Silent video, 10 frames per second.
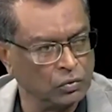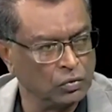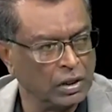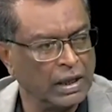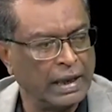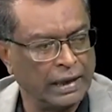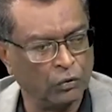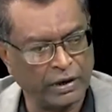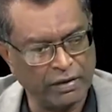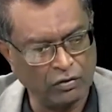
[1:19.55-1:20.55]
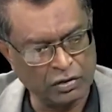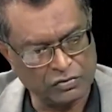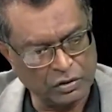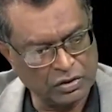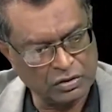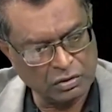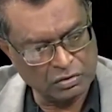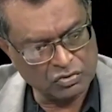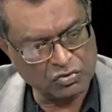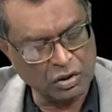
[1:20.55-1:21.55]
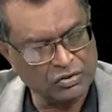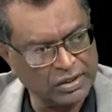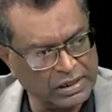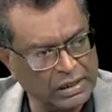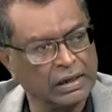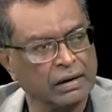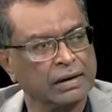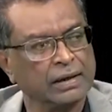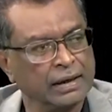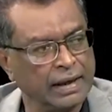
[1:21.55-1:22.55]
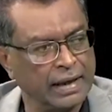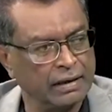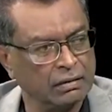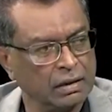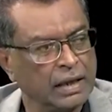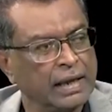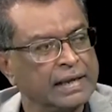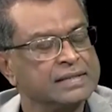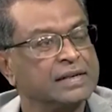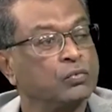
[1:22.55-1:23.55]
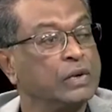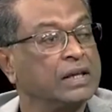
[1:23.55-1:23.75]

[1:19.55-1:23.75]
And what I've also instructed here in Guyana is that we, can,